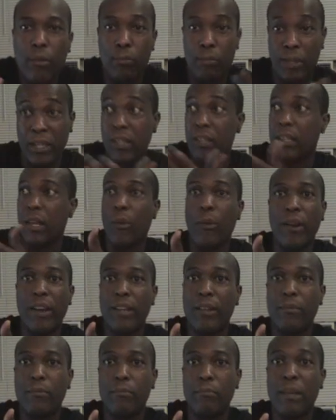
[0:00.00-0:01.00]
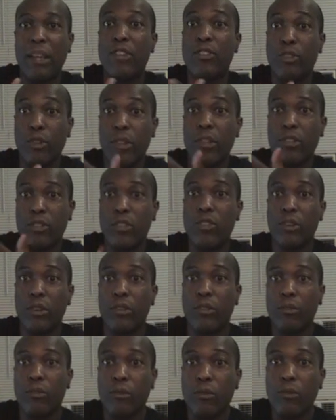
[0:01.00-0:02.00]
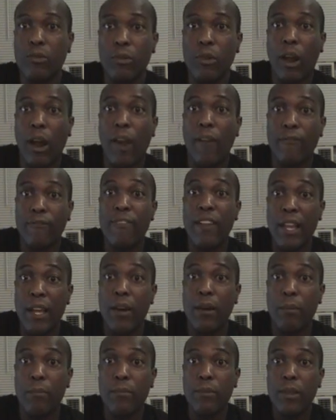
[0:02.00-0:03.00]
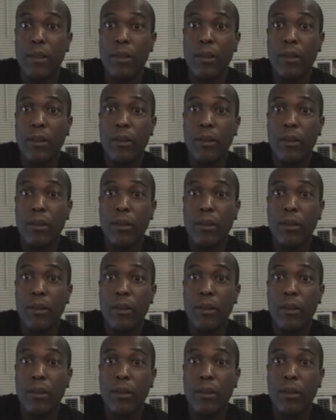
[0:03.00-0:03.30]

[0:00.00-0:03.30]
Because I want to make sure that you are filmed